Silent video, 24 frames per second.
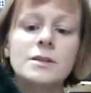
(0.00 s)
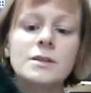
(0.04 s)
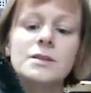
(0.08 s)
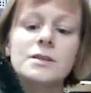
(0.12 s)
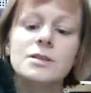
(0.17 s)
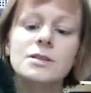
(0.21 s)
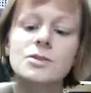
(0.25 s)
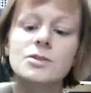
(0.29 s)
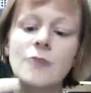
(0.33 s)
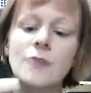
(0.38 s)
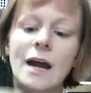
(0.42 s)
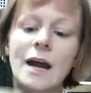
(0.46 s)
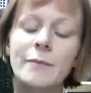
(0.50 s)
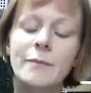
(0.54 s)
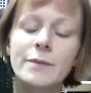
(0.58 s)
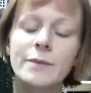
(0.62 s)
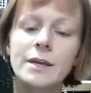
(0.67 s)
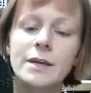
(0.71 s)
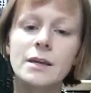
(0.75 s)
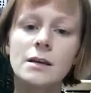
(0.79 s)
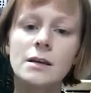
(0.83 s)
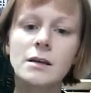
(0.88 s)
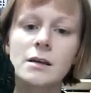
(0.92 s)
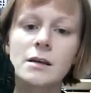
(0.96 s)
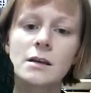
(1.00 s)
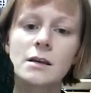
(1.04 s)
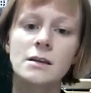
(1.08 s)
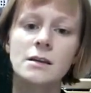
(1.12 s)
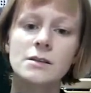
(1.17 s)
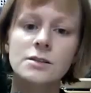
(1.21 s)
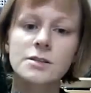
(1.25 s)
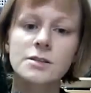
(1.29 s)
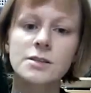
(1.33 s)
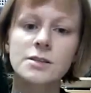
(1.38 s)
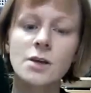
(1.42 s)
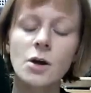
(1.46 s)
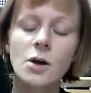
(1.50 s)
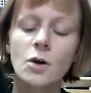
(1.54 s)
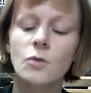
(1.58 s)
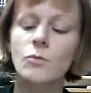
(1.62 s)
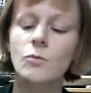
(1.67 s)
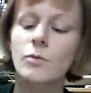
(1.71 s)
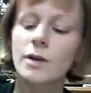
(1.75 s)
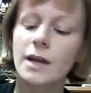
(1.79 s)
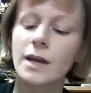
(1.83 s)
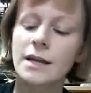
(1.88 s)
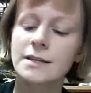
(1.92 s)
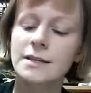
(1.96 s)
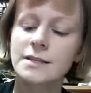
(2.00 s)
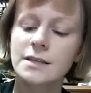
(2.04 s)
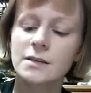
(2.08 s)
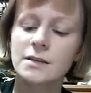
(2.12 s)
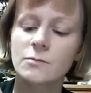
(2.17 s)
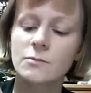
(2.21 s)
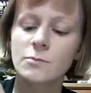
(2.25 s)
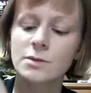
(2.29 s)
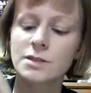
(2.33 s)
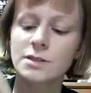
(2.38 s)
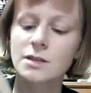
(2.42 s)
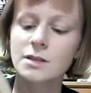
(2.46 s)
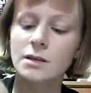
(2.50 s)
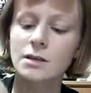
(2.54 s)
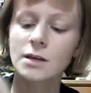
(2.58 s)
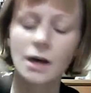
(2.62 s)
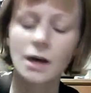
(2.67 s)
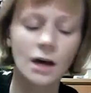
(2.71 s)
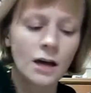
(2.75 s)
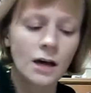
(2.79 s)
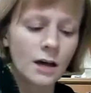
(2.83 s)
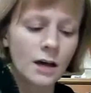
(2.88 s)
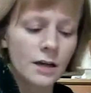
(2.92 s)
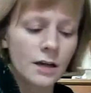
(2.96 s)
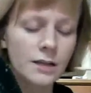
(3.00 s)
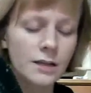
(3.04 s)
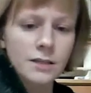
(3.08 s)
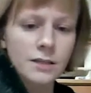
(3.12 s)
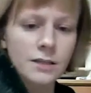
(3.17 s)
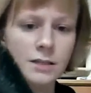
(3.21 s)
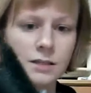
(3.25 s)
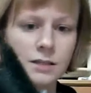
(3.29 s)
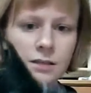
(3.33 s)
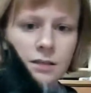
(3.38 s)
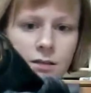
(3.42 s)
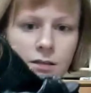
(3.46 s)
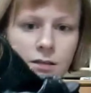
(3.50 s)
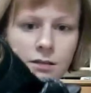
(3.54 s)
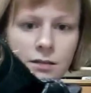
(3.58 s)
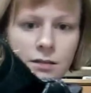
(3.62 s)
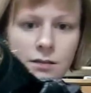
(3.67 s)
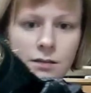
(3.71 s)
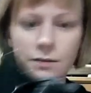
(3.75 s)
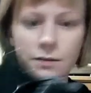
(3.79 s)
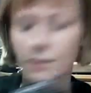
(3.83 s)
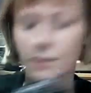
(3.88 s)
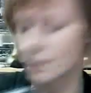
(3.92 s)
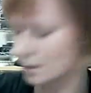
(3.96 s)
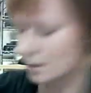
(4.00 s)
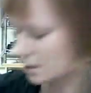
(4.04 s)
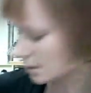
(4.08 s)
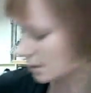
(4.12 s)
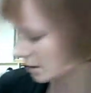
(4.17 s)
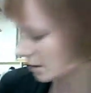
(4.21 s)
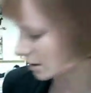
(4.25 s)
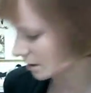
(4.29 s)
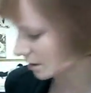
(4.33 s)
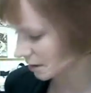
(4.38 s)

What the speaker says: strappy, so what I did was cut the